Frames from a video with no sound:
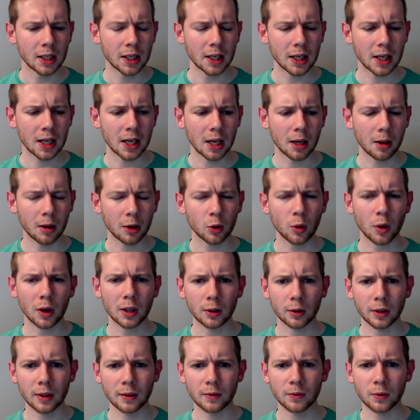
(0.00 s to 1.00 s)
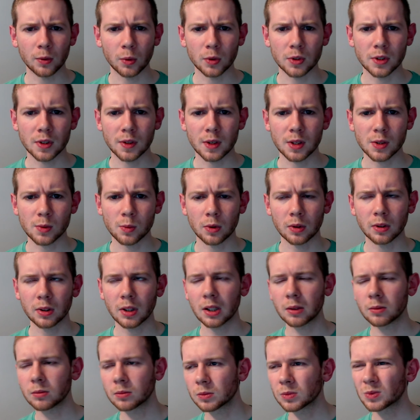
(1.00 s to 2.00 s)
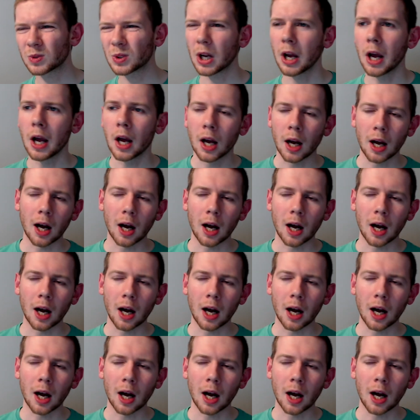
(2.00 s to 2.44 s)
I'm quite looking forward to this one, and